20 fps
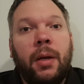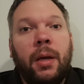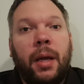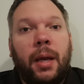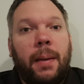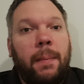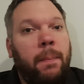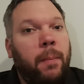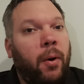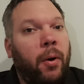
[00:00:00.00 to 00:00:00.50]

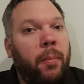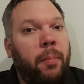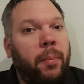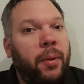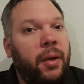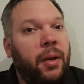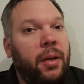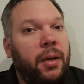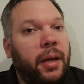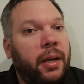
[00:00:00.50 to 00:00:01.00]
It might
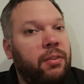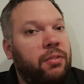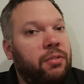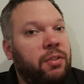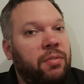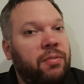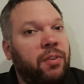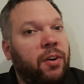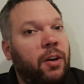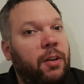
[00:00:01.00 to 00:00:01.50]
be an extra
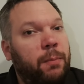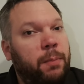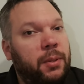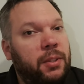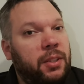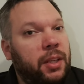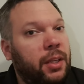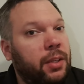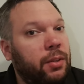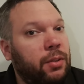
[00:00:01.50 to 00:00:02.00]

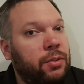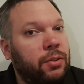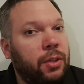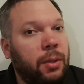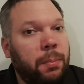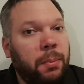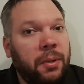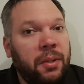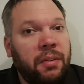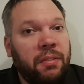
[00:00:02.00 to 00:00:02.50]
5% on
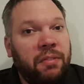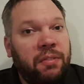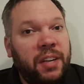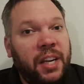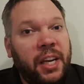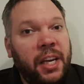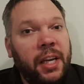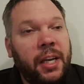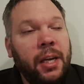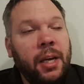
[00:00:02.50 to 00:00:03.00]
top of the
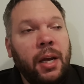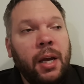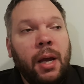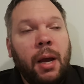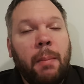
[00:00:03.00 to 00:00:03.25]
fee,